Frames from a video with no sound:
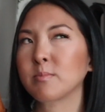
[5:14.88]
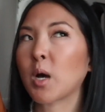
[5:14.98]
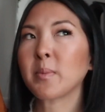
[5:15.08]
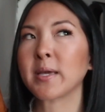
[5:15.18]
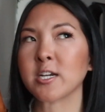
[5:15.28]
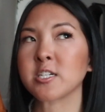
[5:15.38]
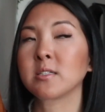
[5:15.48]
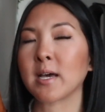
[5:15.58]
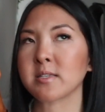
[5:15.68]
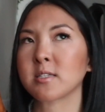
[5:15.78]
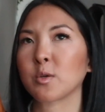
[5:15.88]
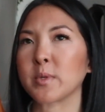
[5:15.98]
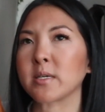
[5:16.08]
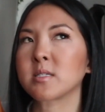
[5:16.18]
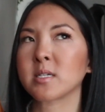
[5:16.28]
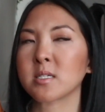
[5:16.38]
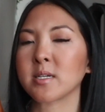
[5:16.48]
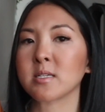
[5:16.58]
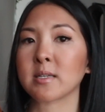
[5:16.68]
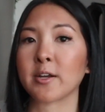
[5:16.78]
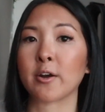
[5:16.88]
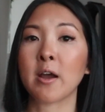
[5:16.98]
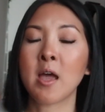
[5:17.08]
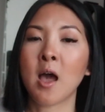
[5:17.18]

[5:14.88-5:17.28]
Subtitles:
probably actually less than a week, 6 days later,